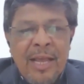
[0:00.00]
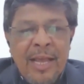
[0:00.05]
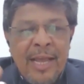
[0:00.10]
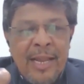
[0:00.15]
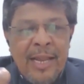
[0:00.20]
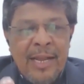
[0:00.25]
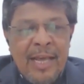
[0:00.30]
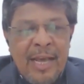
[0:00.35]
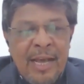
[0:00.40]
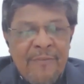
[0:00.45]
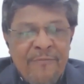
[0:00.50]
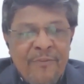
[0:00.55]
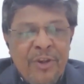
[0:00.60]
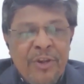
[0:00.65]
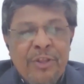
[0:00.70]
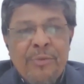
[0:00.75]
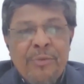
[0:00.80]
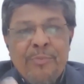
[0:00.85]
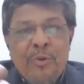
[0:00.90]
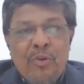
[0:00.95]
And
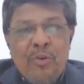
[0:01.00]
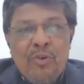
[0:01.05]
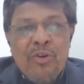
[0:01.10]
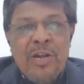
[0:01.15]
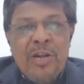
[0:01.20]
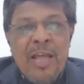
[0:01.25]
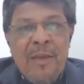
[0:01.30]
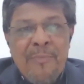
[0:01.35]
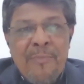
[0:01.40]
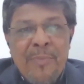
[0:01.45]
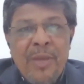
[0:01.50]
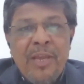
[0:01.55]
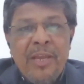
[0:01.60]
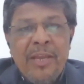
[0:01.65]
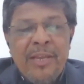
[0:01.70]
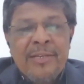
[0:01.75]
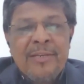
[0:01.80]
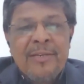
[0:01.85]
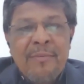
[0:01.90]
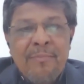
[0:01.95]
after the
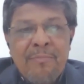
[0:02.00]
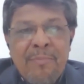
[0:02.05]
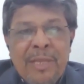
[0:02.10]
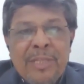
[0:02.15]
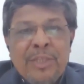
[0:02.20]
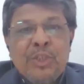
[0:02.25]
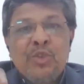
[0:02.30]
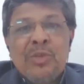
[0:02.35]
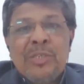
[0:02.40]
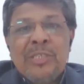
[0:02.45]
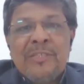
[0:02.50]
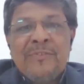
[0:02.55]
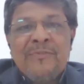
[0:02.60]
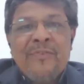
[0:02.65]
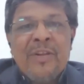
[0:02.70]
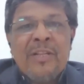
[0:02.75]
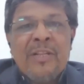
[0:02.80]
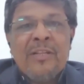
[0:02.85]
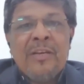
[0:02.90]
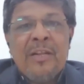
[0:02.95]
prototyping, it matures
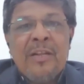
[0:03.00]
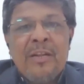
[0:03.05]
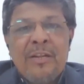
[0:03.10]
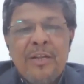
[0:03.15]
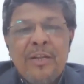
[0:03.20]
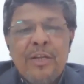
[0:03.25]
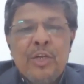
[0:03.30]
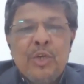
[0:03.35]
further